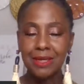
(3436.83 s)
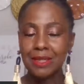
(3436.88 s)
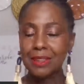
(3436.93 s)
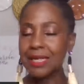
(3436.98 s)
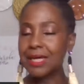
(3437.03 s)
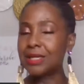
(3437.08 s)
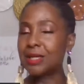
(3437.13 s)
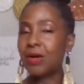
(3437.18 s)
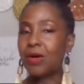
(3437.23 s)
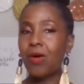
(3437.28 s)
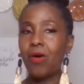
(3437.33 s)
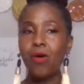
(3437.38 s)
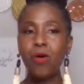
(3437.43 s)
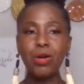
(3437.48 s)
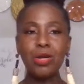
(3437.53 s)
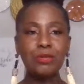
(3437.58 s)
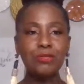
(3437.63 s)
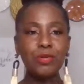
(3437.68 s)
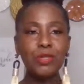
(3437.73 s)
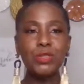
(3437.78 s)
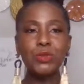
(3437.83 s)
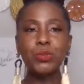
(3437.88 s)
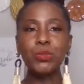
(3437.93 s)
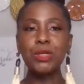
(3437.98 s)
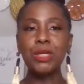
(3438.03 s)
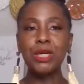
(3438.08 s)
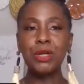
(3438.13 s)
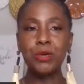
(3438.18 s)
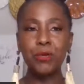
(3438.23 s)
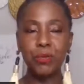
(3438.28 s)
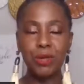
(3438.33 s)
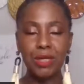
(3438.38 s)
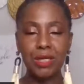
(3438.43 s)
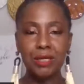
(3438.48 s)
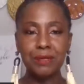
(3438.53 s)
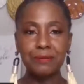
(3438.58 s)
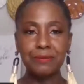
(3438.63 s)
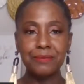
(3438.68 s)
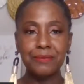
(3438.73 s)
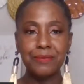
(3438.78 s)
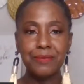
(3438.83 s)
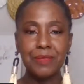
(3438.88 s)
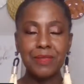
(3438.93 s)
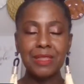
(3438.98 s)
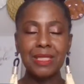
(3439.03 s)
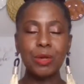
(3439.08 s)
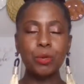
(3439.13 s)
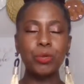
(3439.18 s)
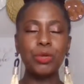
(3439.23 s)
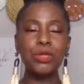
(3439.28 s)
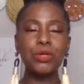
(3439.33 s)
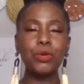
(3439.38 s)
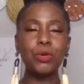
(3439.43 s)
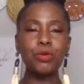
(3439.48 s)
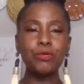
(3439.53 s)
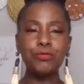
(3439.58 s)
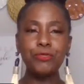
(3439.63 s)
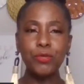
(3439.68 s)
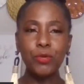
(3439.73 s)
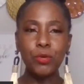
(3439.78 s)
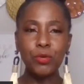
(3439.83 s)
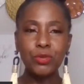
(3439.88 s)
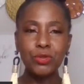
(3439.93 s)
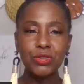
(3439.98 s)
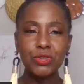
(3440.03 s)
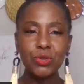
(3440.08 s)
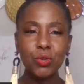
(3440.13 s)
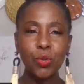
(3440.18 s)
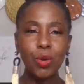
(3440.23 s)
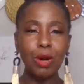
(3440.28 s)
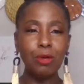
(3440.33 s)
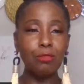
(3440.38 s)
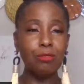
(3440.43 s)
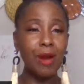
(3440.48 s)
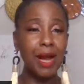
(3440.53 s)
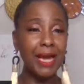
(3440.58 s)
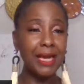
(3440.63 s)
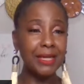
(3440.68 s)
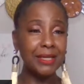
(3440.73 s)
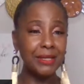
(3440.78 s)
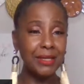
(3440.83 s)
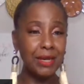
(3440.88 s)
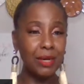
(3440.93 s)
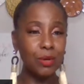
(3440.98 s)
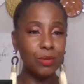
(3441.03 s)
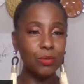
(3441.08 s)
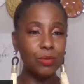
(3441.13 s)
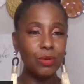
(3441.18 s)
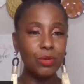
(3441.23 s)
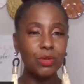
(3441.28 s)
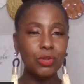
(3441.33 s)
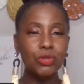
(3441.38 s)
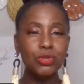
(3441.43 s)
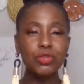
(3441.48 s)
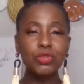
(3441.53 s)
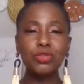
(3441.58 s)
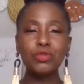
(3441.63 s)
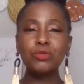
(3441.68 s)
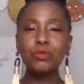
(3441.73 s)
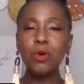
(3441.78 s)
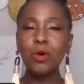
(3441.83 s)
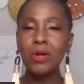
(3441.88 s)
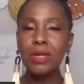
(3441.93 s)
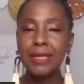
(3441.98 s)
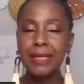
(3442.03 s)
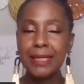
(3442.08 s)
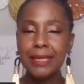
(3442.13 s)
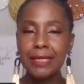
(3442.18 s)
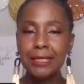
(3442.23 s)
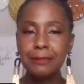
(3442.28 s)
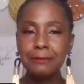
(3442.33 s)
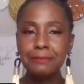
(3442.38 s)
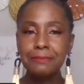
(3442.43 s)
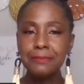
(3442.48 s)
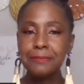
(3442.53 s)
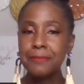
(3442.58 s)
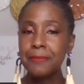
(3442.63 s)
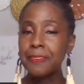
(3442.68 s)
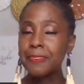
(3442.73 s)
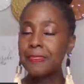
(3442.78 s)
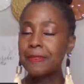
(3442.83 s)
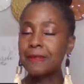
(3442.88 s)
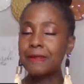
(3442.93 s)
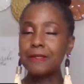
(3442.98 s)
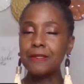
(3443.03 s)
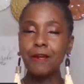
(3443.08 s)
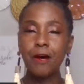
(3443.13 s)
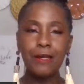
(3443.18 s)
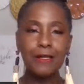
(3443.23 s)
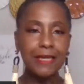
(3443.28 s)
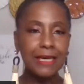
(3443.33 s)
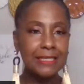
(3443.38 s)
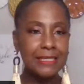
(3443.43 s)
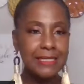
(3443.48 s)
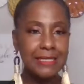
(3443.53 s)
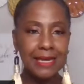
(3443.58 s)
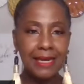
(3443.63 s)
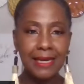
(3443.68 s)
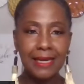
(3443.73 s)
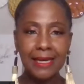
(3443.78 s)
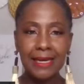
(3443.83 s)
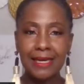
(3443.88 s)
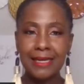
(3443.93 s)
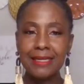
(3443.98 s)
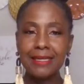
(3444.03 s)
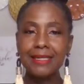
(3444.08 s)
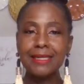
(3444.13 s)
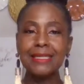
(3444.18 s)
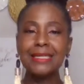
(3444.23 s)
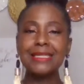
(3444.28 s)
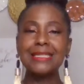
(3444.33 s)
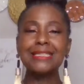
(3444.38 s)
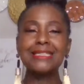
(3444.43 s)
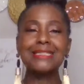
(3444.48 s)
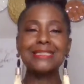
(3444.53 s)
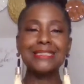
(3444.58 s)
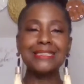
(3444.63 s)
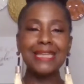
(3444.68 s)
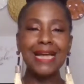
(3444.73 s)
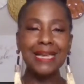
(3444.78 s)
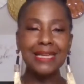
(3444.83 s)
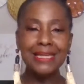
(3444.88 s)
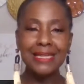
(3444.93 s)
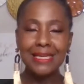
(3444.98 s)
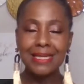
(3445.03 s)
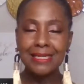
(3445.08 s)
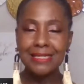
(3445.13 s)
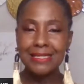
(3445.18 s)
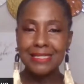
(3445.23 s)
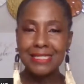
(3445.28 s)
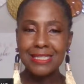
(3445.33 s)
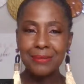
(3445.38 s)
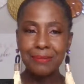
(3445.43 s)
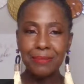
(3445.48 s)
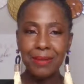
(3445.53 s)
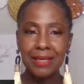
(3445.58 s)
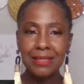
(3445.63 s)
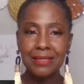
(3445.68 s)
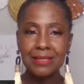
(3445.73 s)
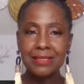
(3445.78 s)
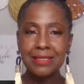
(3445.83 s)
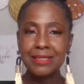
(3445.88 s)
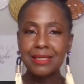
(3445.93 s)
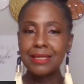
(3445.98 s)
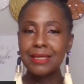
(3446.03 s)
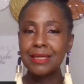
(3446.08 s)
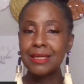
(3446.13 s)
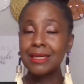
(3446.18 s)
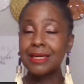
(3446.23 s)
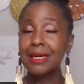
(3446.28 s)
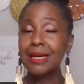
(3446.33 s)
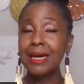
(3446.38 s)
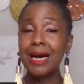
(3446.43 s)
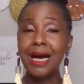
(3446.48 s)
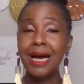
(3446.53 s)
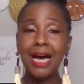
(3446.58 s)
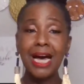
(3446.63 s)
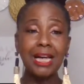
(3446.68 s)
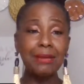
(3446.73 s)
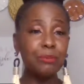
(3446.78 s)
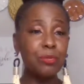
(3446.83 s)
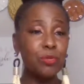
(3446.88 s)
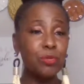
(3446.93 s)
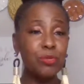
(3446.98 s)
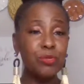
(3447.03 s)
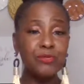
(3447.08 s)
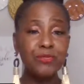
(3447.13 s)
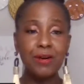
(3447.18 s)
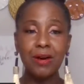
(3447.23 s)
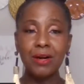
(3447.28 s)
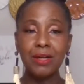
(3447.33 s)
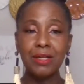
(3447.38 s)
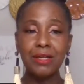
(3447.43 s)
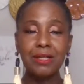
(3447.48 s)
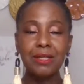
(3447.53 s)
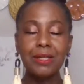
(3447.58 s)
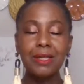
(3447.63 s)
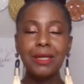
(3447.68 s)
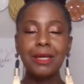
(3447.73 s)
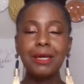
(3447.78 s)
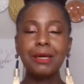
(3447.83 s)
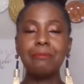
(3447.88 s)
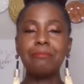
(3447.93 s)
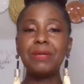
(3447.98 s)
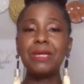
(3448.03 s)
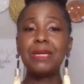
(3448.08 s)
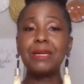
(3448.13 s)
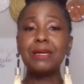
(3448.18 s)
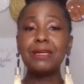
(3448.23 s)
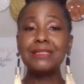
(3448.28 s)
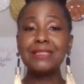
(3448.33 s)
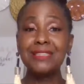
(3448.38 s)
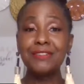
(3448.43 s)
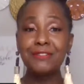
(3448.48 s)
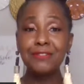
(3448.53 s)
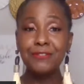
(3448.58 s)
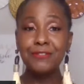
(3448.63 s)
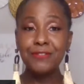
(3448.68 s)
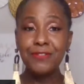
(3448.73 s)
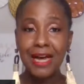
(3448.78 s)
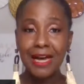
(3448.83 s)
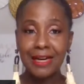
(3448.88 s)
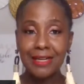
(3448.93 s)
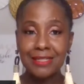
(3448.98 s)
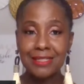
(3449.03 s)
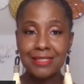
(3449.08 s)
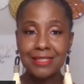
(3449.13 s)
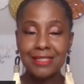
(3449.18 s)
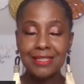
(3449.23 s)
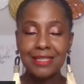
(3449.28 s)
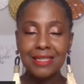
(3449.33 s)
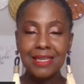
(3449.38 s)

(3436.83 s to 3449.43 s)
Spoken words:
that all of us would agree that we know folks who are right now struggling, not getting ahead, standing in cement, can't move on, because in fact,